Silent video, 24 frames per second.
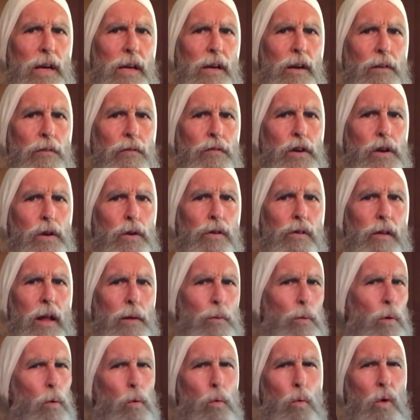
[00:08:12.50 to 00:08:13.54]
confused,
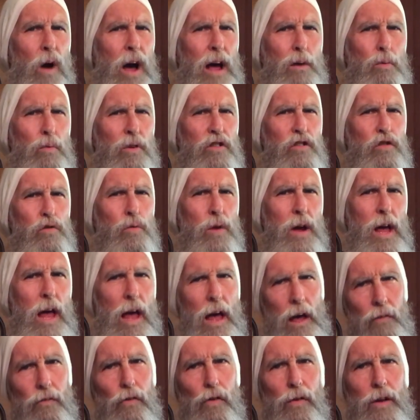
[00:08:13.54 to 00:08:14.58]
like, well, why would you
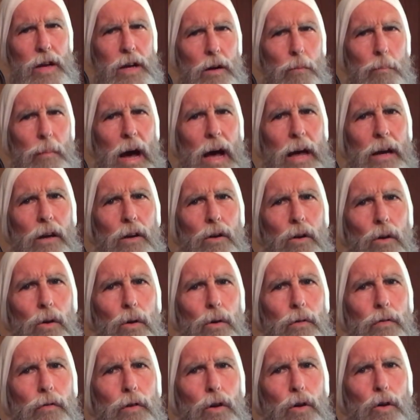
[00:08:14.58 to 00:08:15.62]
ever eat a bite of
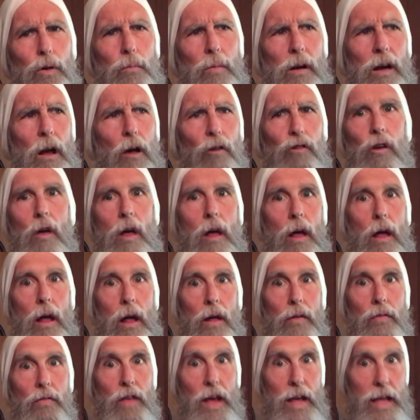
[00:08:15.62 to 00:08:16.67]
cooked food? Because
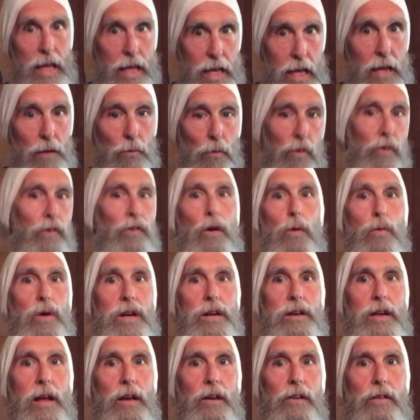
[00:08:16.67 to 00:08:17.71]
the heat was so
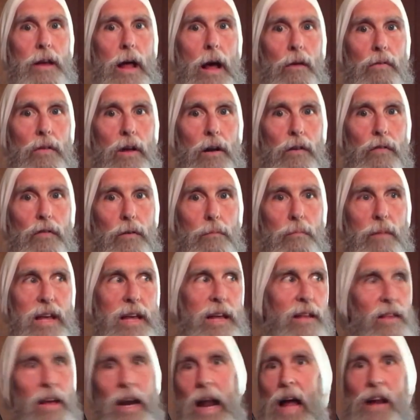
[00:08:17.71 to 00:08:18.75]
intense down there for
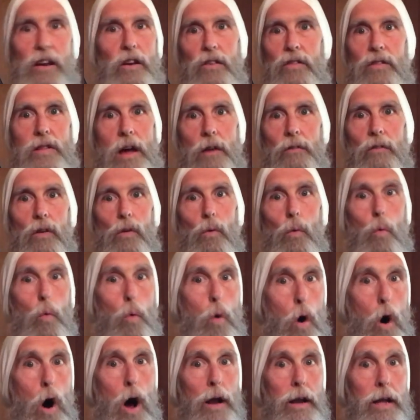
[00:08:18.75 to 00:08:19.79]
me that I just never
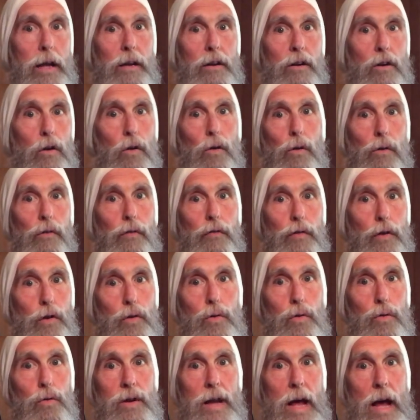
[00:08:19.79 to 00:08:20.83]
wanted cooked
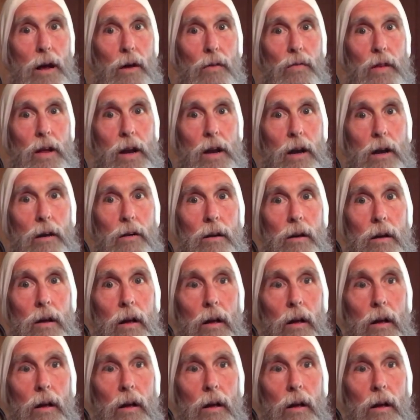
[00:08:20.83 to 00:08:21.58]
food down there.